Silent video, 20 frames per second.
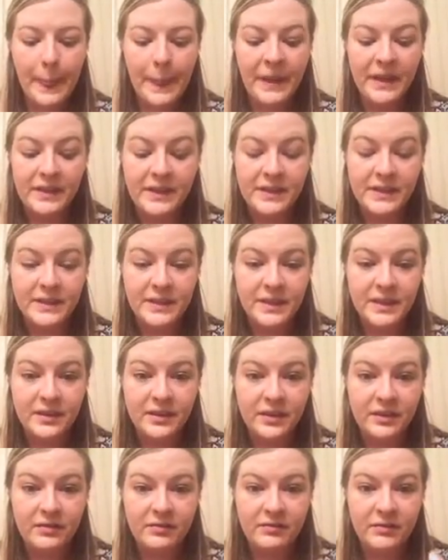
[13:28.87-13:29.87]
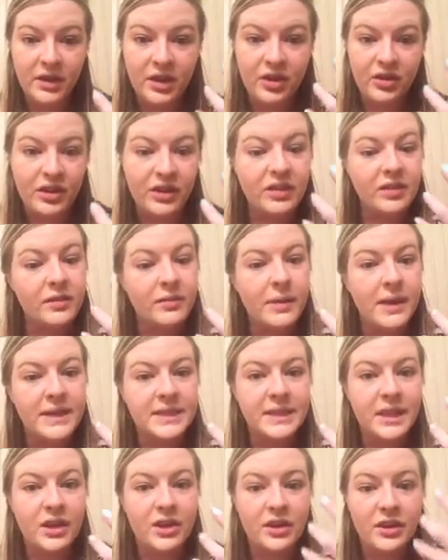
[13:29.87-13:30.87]
It doesn't, you know, like the
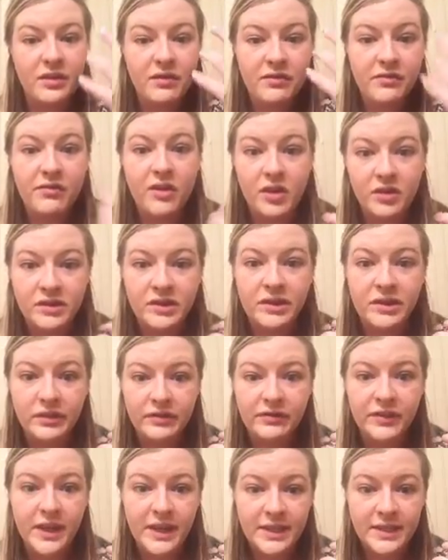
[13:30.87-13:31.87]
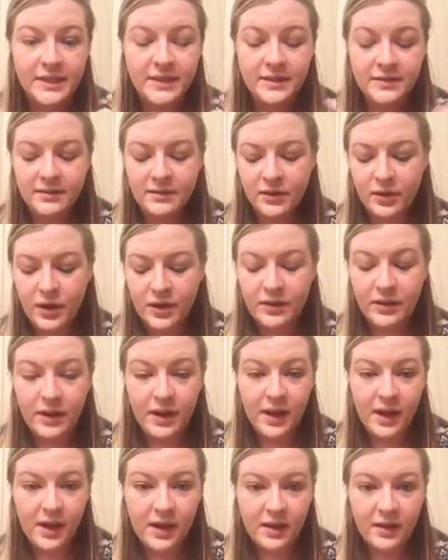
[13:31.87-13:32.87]
mascara that falls on your face throughout the
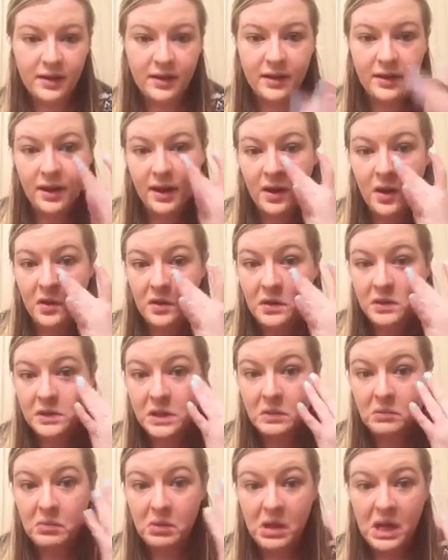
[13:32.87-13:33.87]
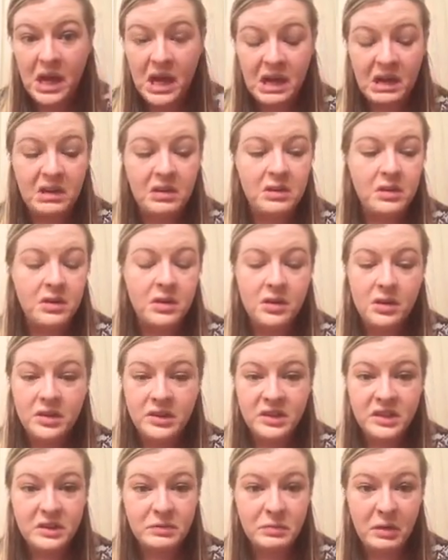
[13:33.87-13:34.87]
day and you got all these like black
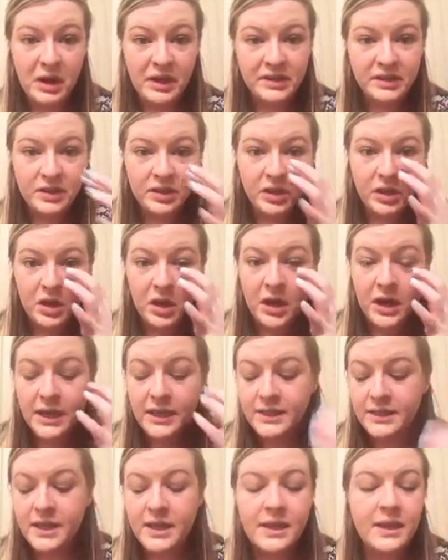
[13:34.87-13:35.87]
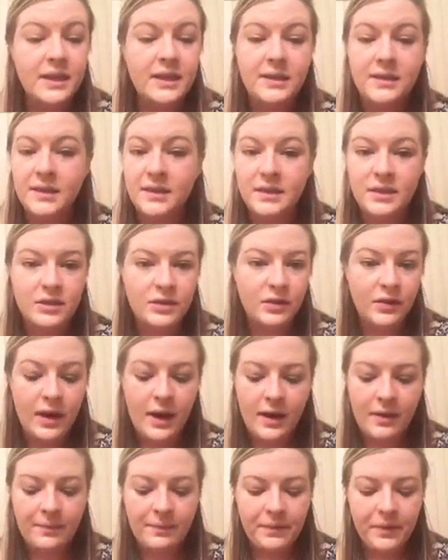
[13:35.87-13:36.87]
spots under your eyes. It doesn't do
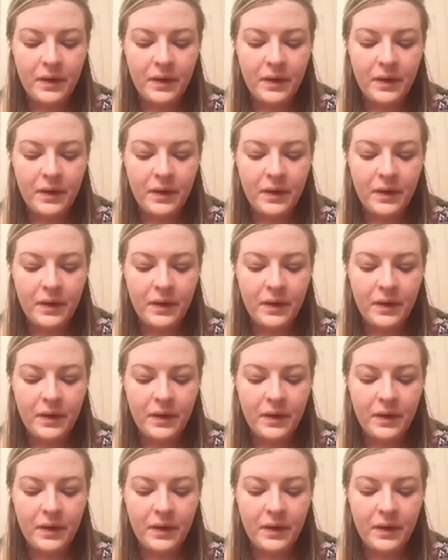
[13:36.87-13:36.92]
that.